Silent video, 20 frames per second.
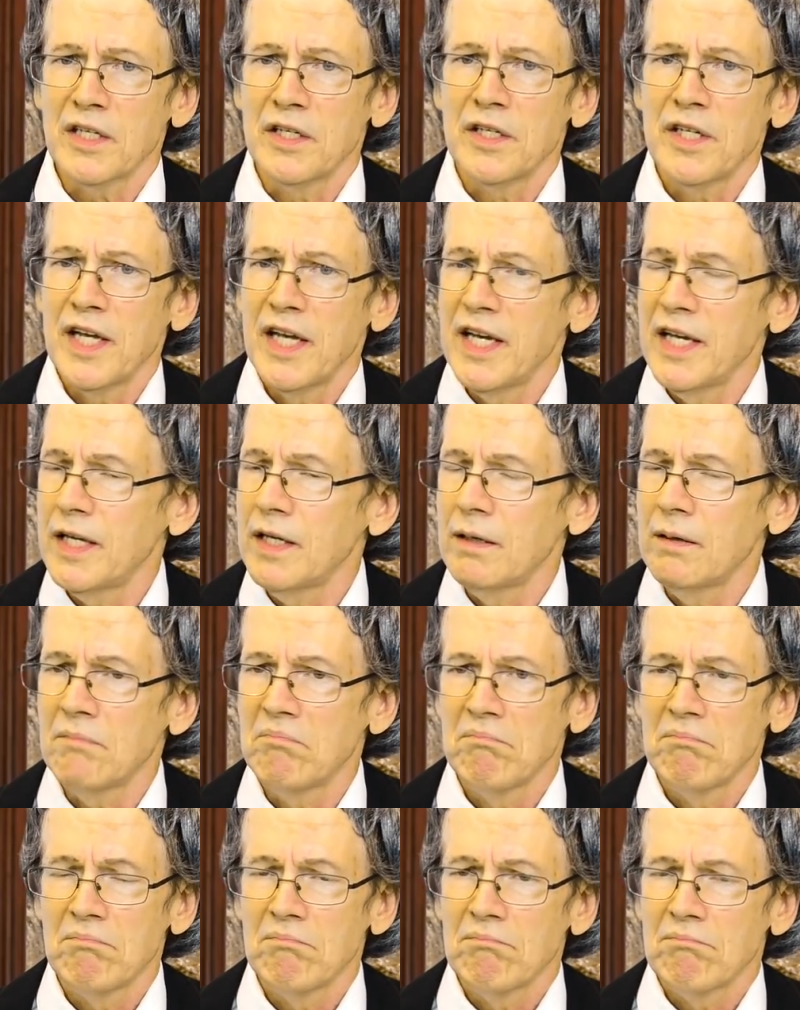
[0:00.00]
contain
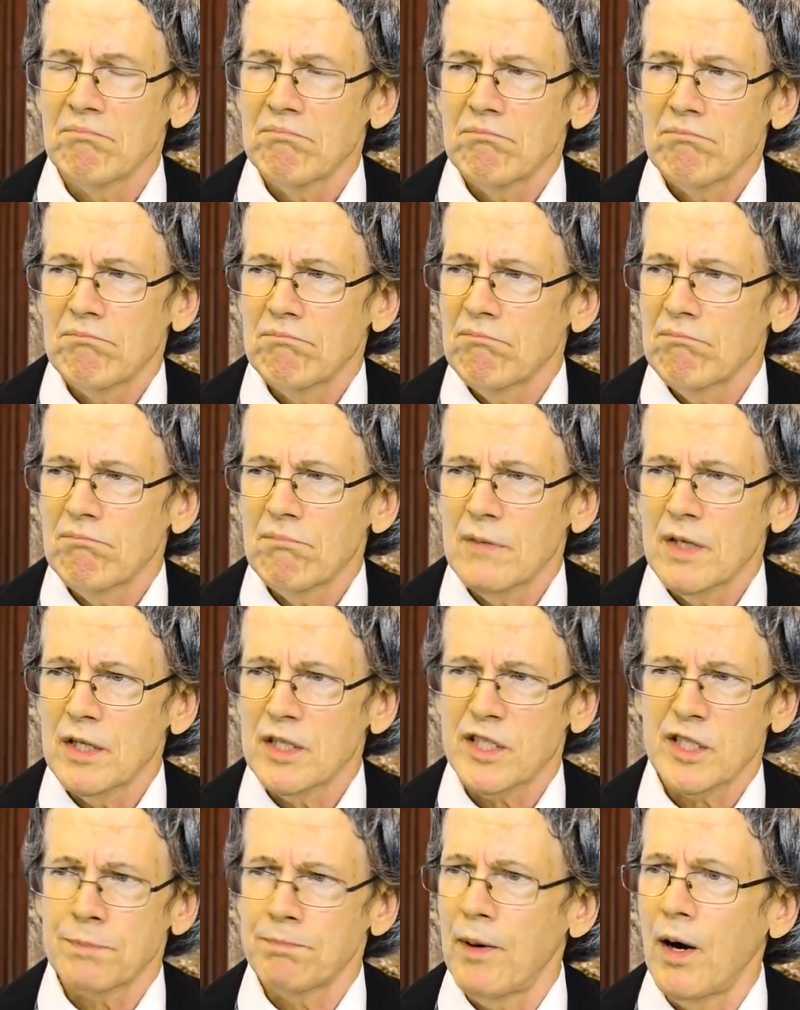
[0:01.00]
a
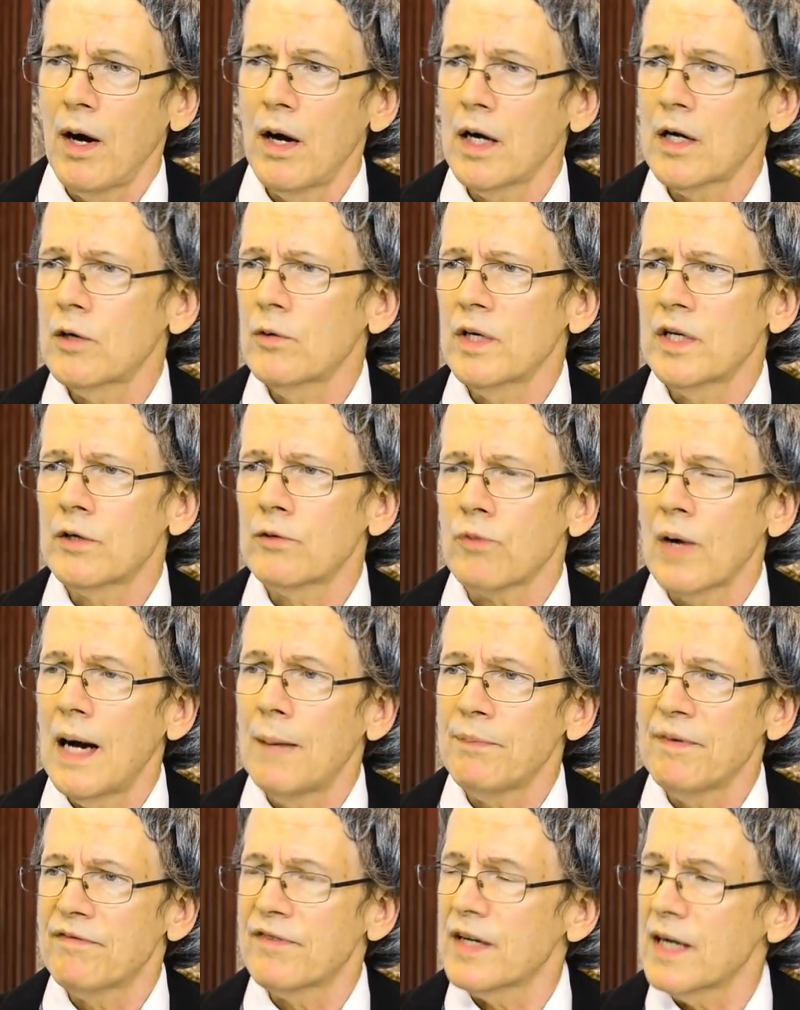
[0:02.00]
spark or a
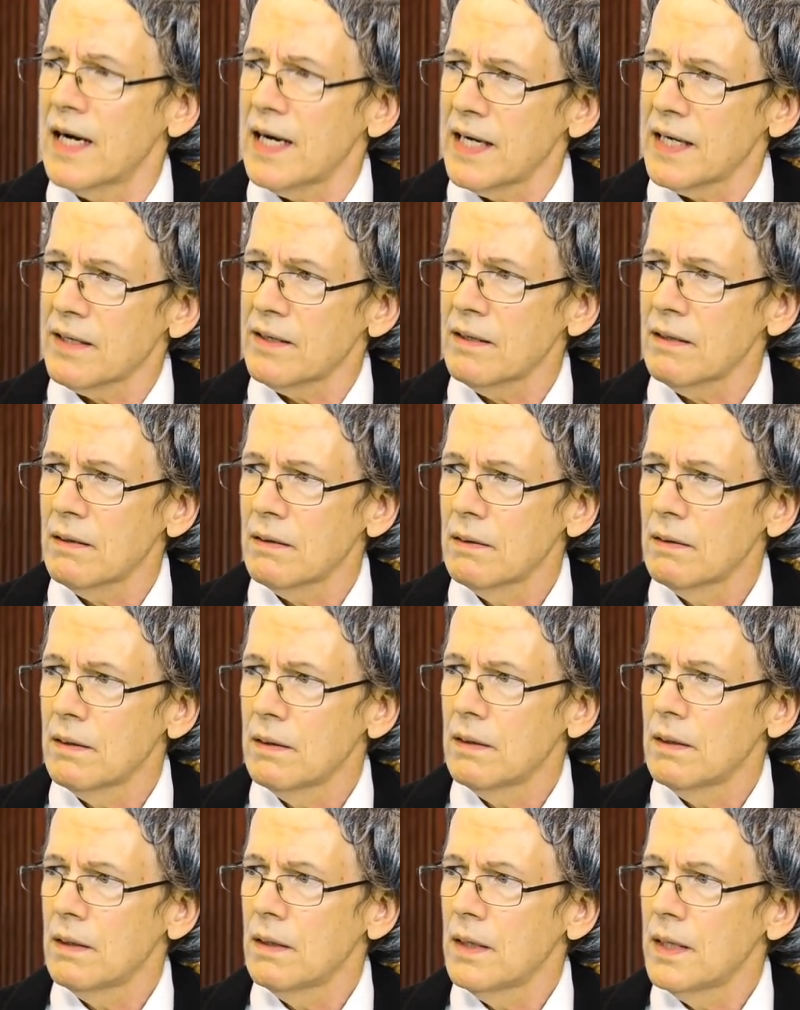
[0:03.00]
drop of God.
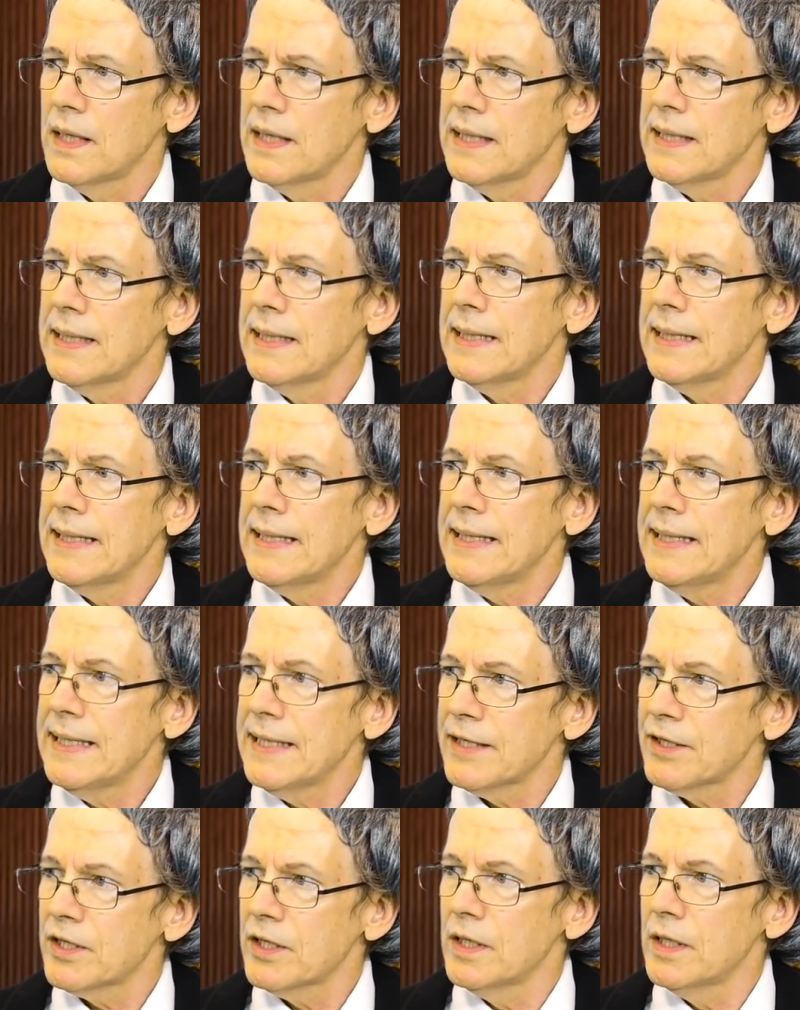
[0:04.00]

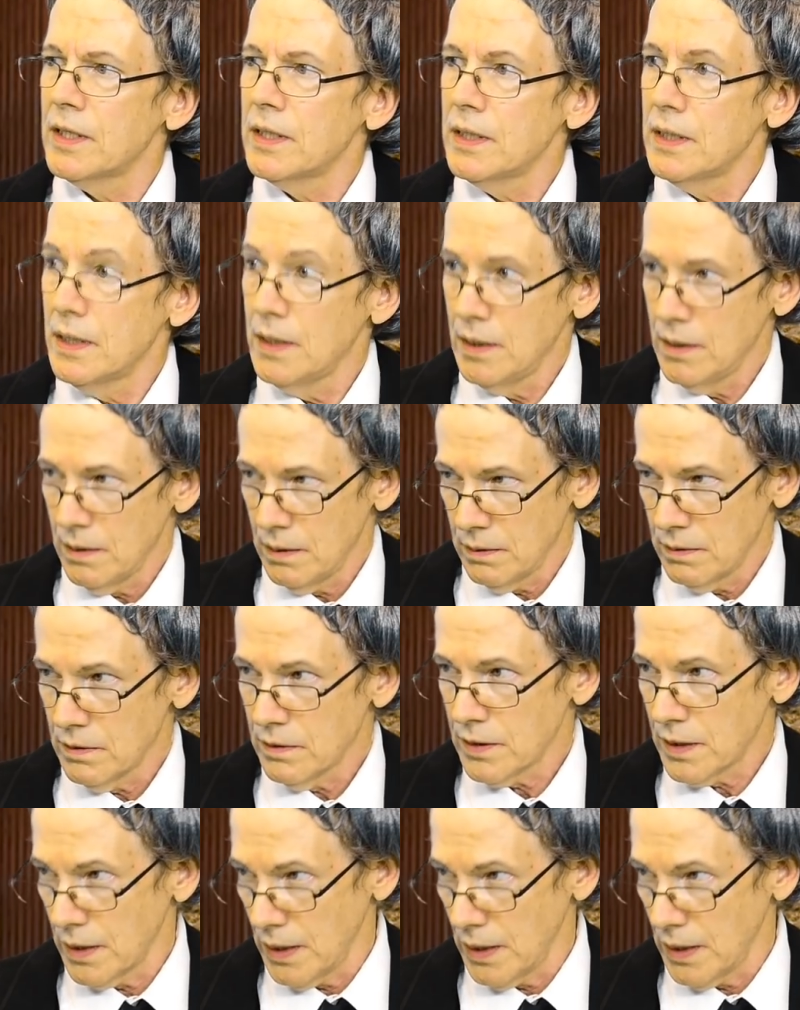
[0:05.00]
It is